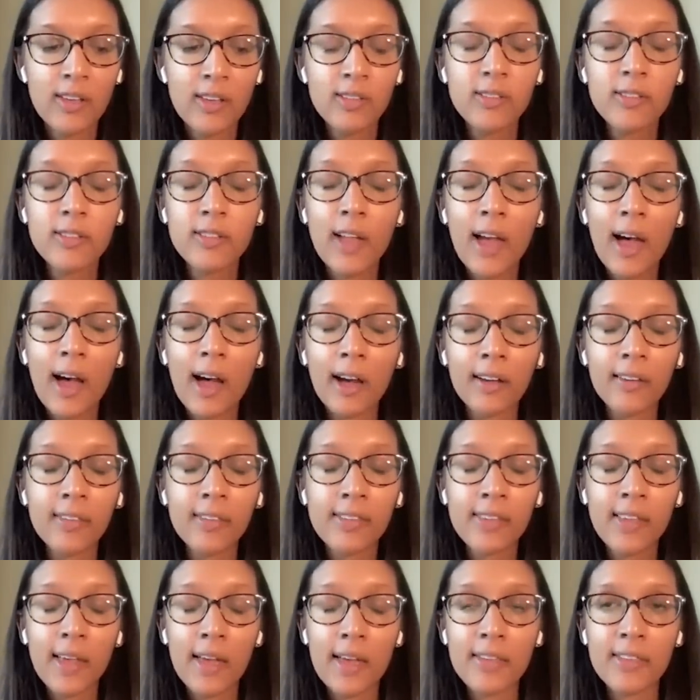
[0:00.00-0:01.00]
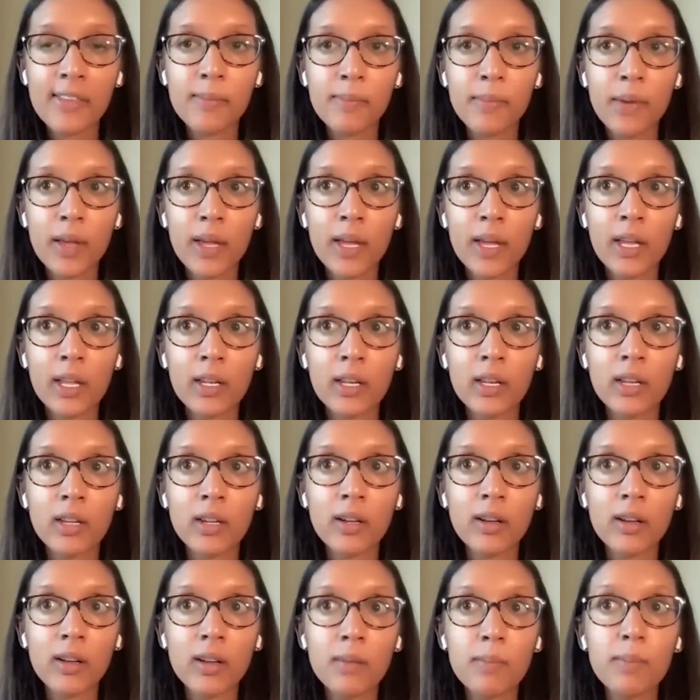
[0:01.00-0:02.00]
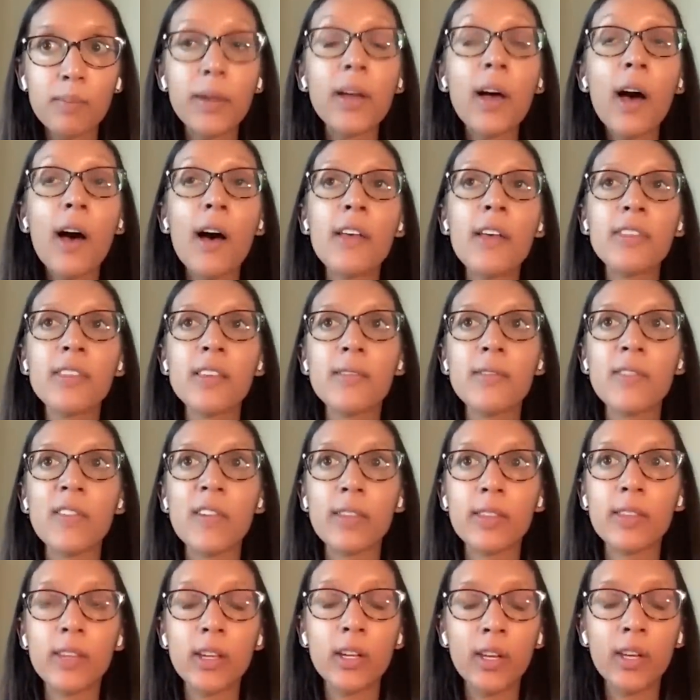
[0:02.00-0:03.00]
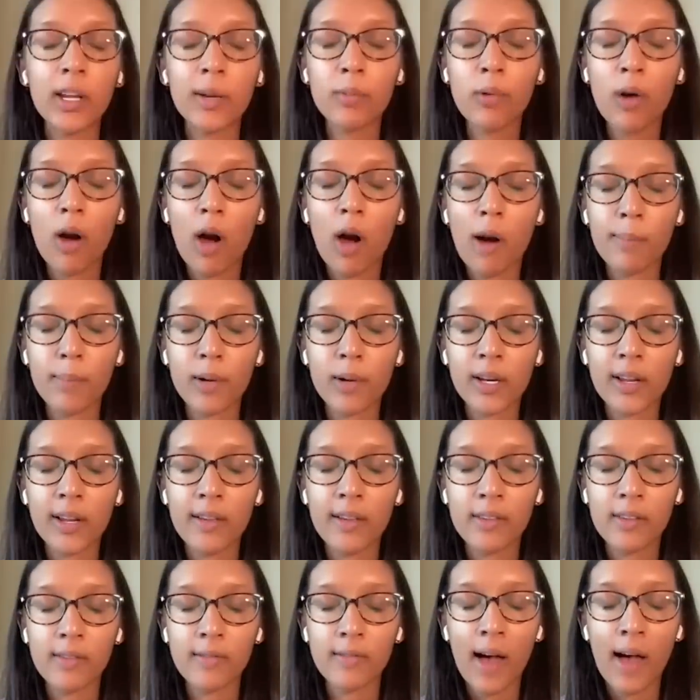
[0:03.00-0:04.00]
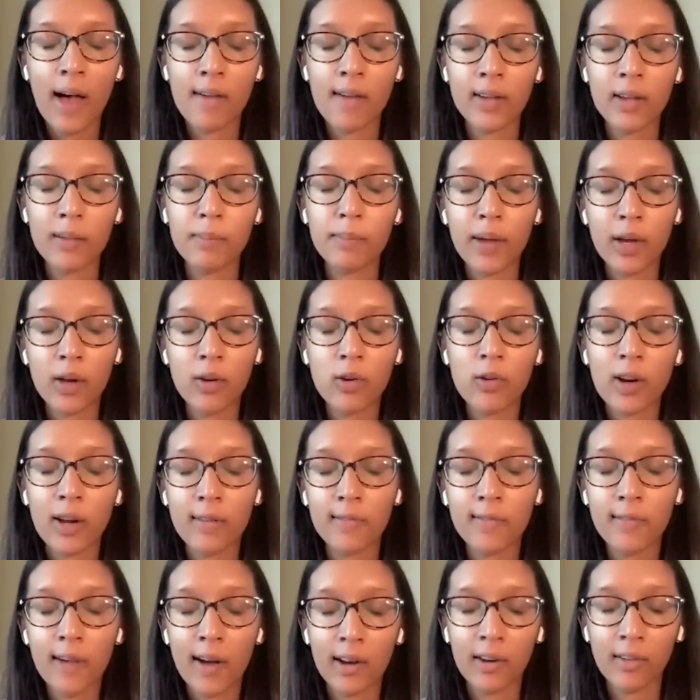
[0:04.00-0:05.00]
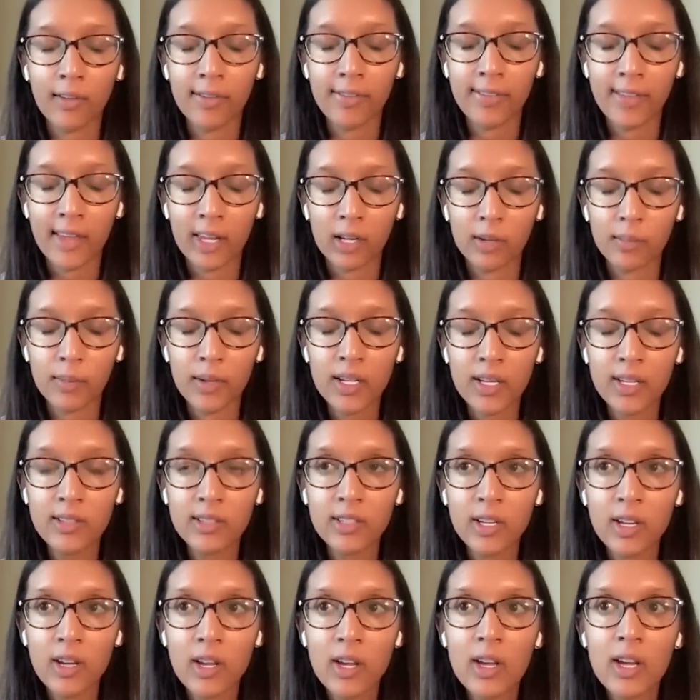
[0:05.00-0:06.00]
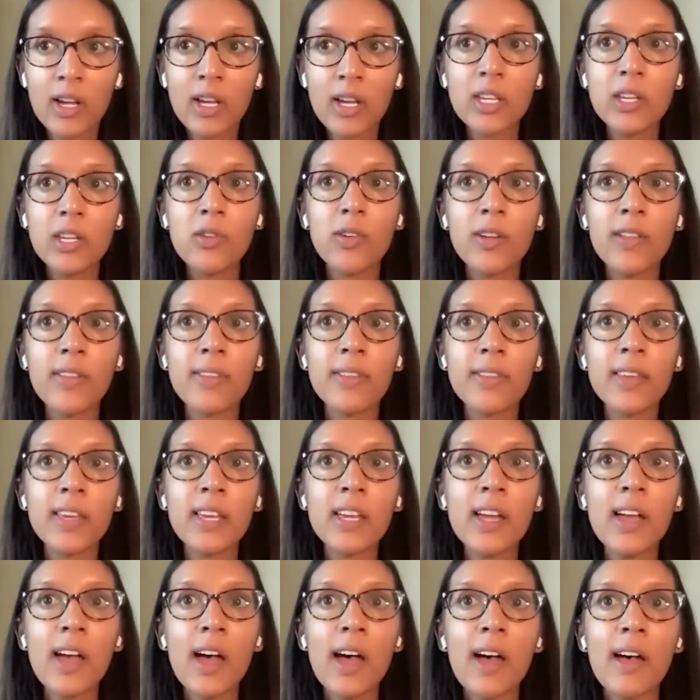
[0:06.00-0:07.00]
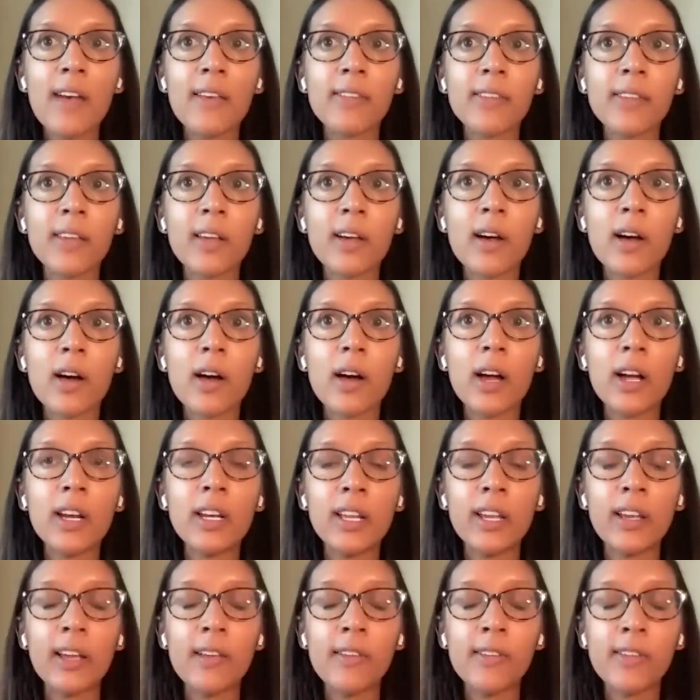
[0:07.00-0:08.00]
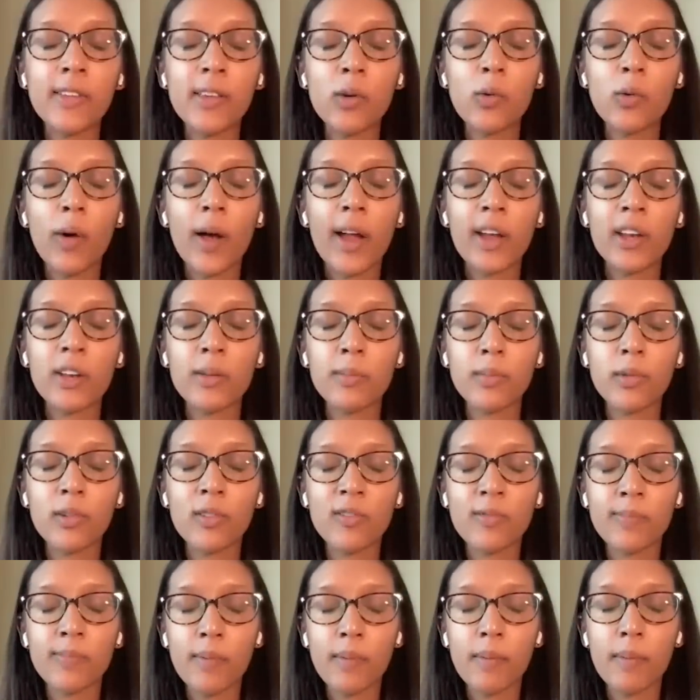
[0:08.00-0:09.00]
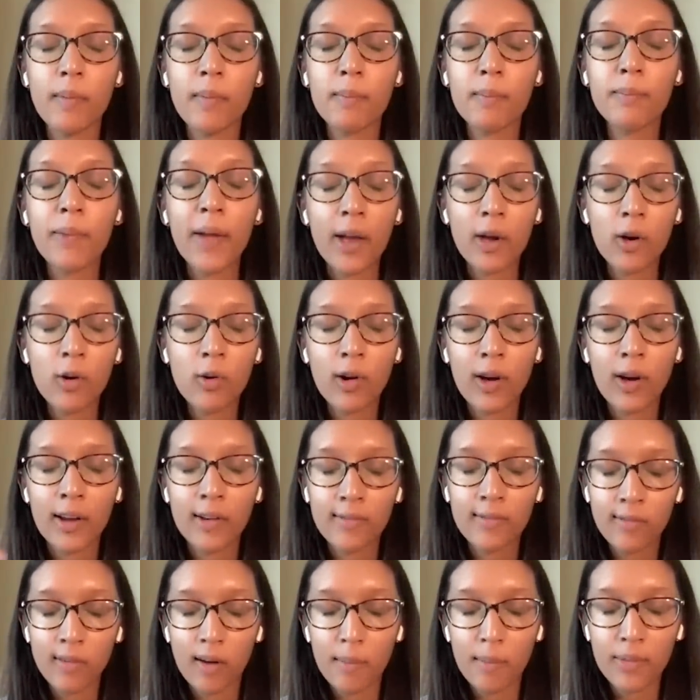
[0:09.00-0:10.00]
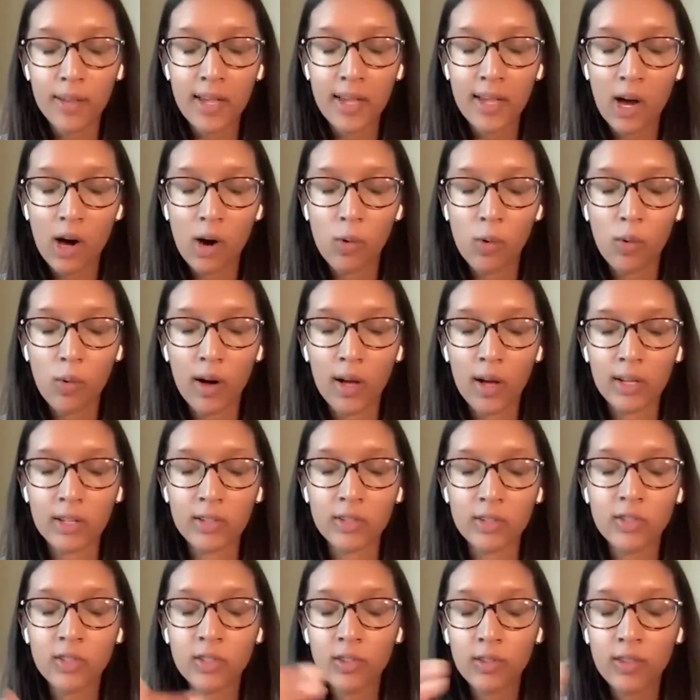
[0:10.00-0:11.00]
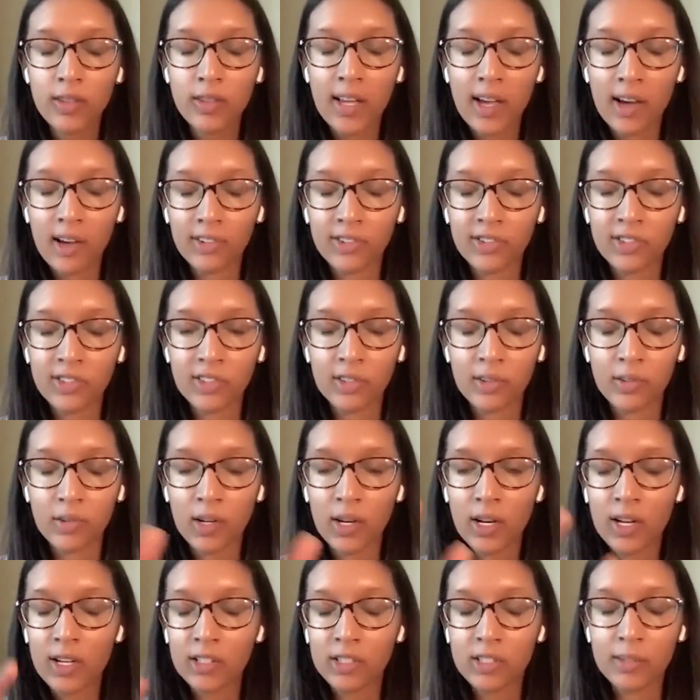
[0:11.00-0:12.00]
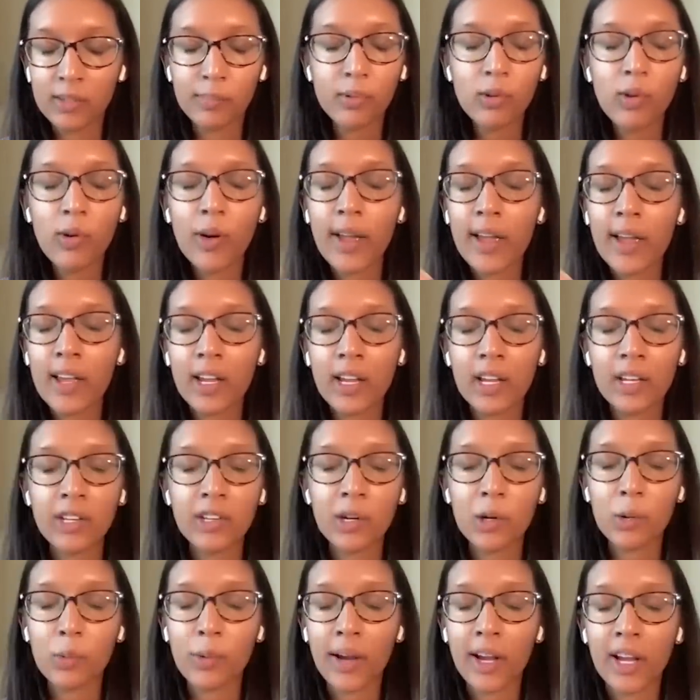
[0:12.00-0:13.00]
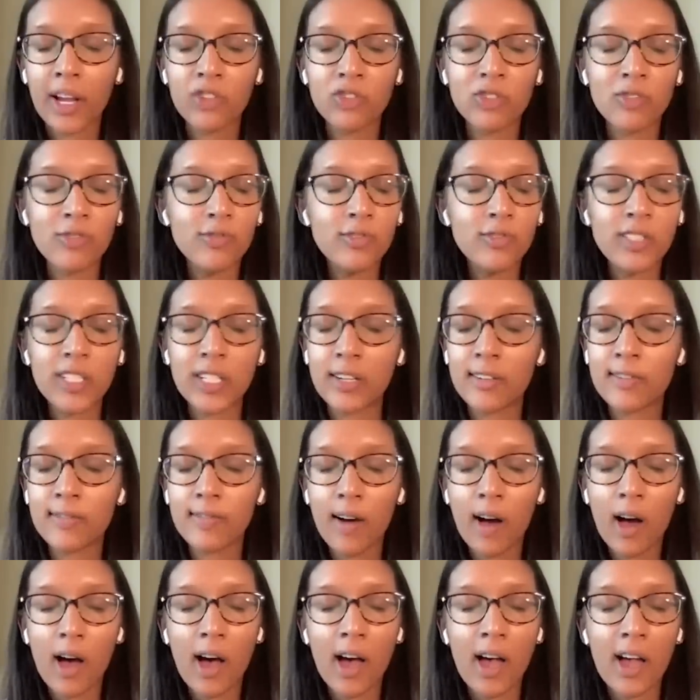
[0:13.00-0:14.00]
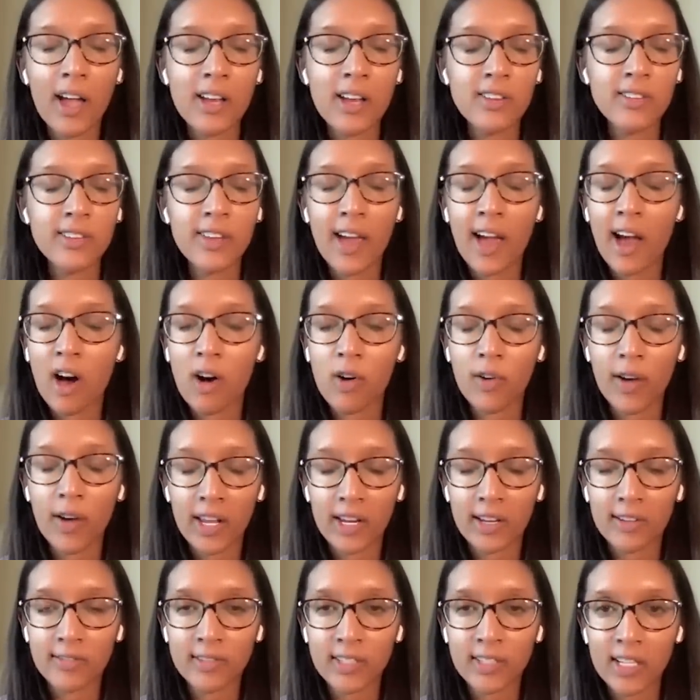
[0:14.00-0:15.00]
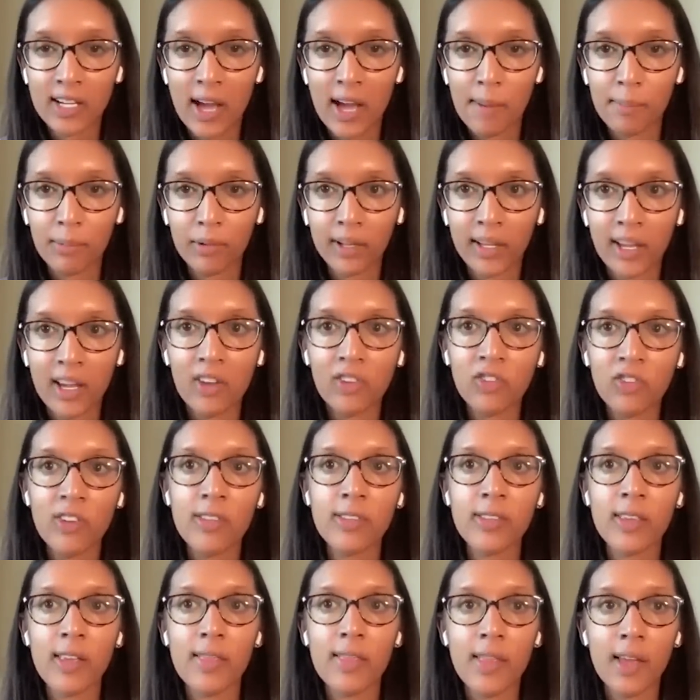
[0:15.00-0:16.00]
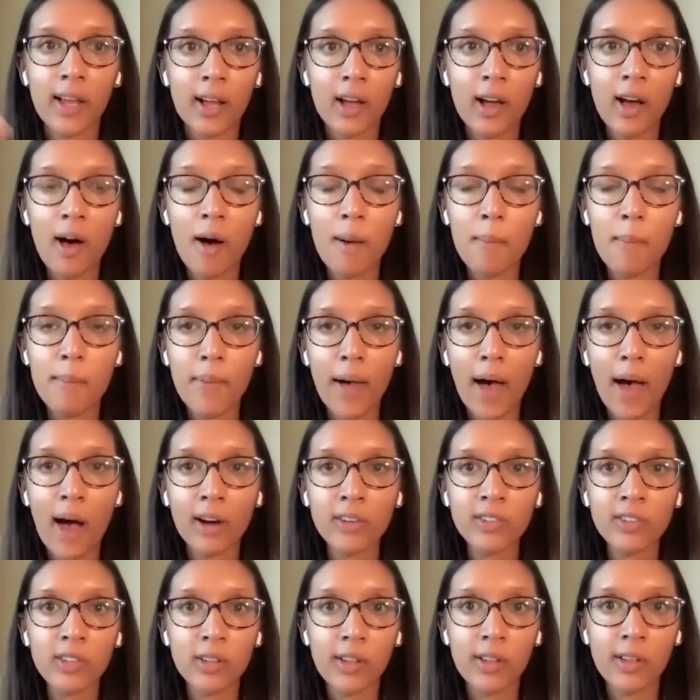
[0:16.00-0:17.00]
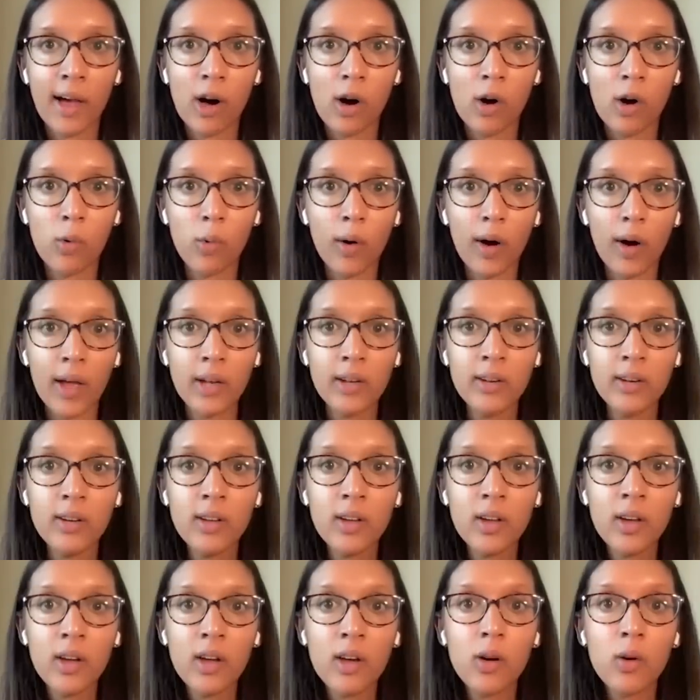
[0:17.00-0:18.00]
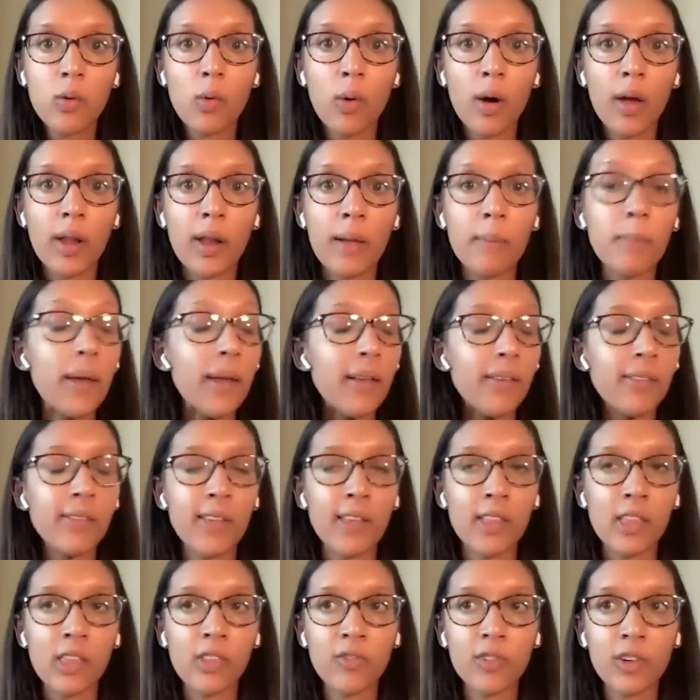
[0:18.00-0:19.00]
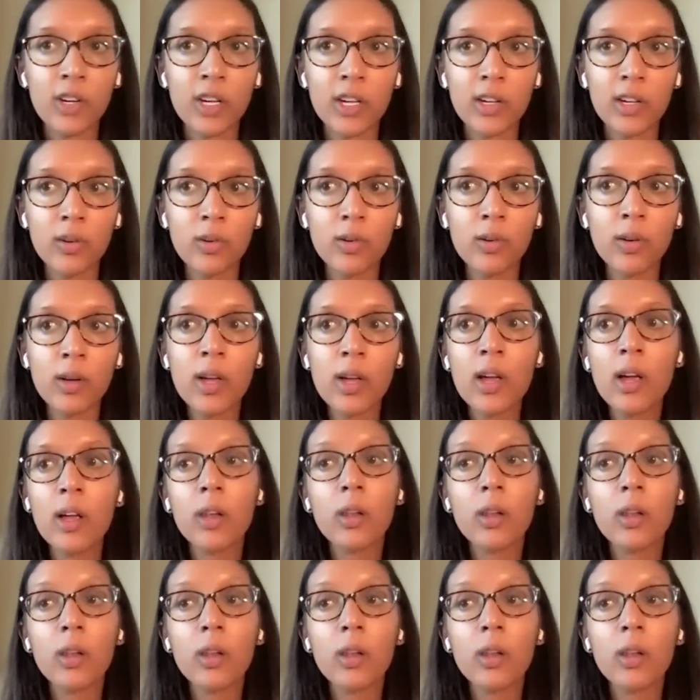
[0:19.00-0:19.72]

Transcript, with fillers: Stacks has been, because of its unique properties of having Bitcoin final settlement, you can see it as a, an easy way to move Bitcoin from the L1 to the L2, deploy it in your range of DeFi, DAO, NFT applications, and then come back to the L1 when it makes sense for you.